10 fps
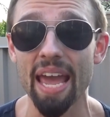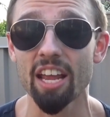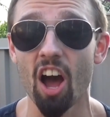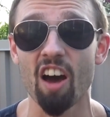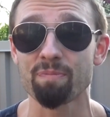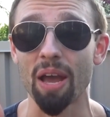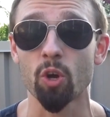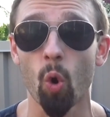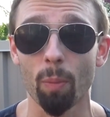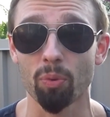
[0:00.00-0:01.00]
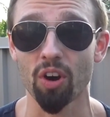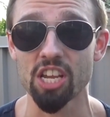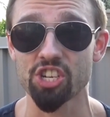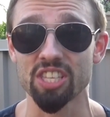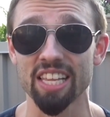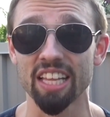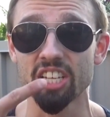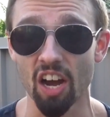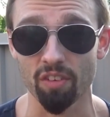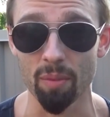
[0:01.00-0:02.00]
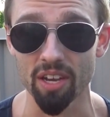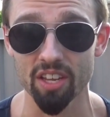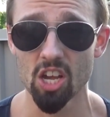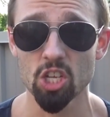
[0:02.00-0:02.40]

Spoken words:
paid off by corporations and the government.